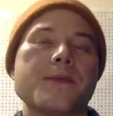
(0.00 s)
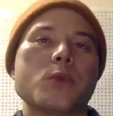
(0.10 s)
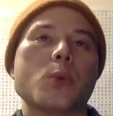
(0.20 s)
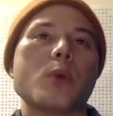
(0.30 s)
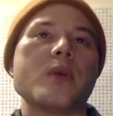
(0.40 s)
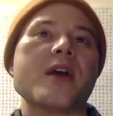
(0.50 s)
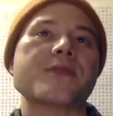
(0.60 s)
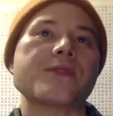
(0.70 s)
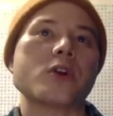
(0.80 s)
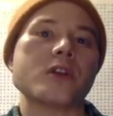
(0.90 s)
when we
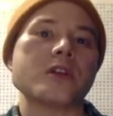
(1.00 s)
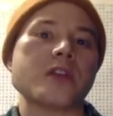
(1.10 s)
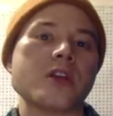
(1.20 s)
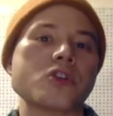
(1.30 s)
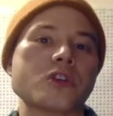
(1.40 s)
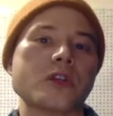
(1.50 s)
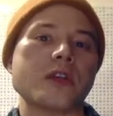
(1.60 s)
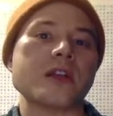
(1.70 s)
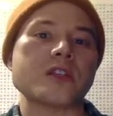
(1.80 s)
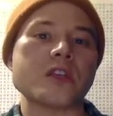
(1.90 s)
have fertilization,
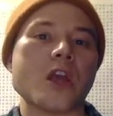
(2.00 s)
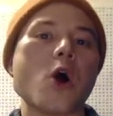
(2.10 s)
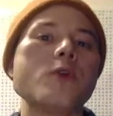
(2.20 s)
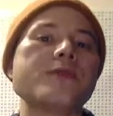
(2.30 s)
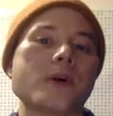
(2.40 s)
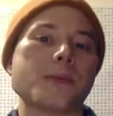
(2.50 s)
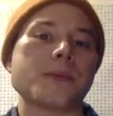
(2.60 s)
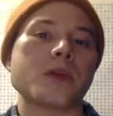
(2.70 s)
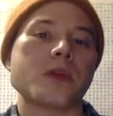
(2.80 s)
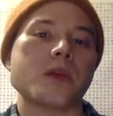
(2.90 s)
it's the
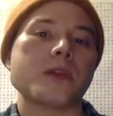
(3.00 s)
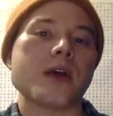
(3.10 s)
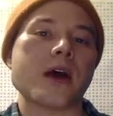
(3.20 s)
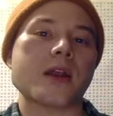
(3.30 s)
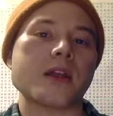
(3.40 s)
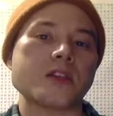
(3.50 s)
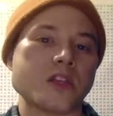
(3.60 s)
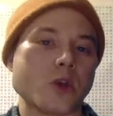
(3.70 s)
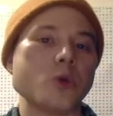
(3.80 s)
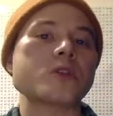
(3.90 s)
ovum that it's
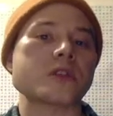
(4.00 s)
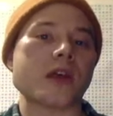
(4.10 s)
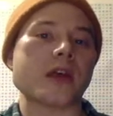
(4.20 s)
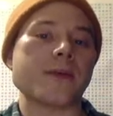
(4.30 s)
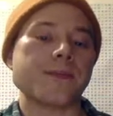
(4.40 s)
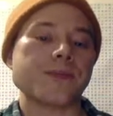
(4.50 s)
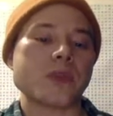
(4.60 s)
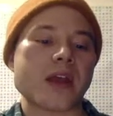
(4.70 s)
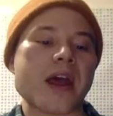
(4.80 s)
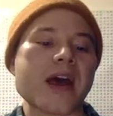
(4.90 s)
the oocyte
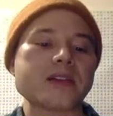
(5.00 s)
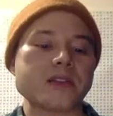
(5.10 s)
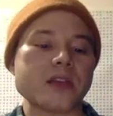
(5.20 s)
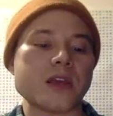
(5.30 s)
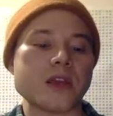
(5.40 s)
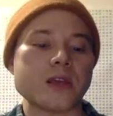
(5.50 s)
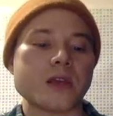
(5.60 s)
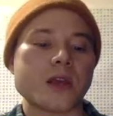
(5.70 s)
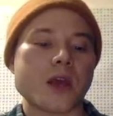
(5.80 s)
that has the